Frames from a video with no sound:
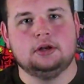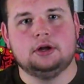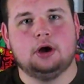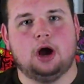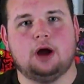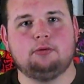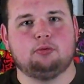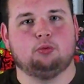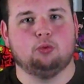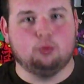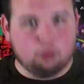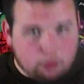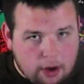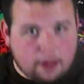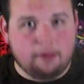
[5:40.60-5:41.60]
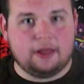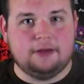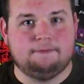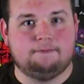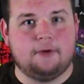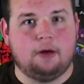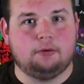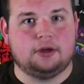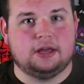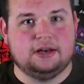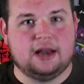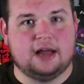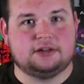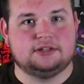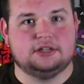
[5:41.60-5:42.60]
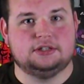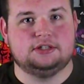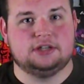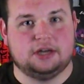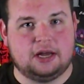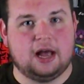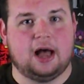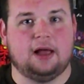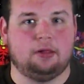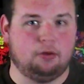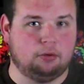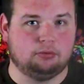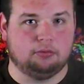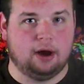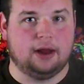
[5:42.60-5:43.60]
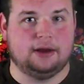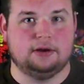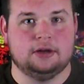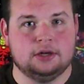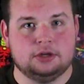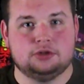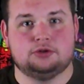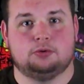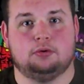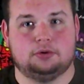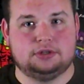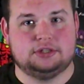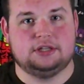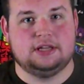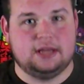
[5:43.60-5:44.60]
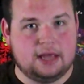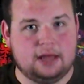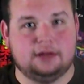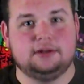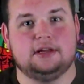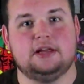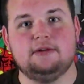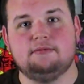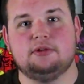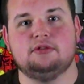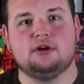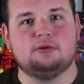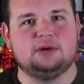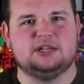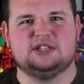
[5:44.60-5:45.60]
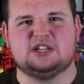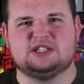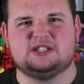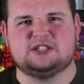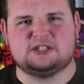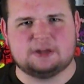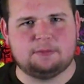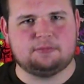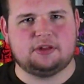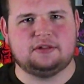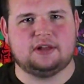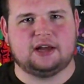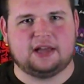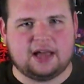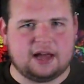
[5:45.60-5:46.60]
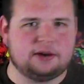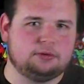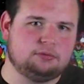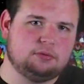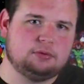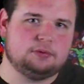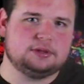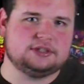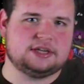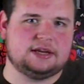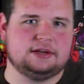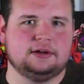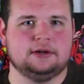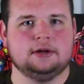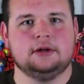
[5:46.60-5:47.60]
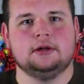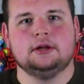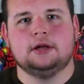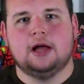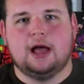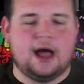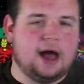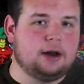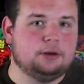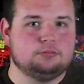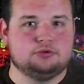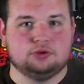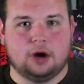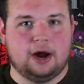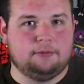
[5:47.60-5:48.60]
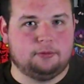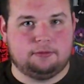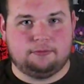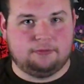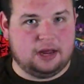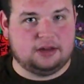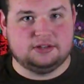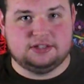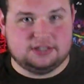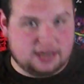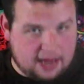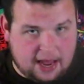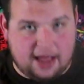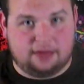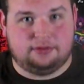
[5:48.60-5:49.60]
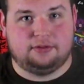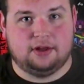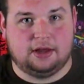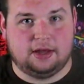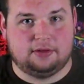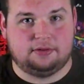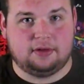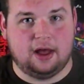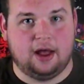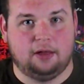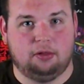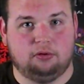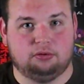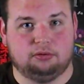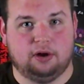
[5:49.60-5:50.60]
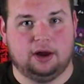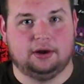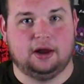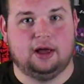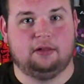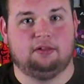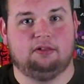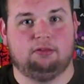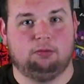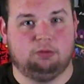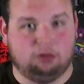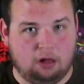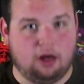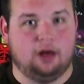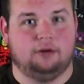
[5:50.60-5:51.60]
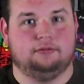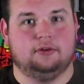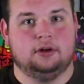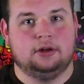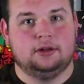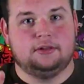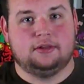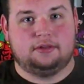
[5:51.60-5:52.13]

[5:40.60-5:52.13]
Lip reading: I really felt connected to Kylo Ren towards the end, even though he does something that kind of ruins it. Adam Driver's fantastic as Kylo Ren. I love this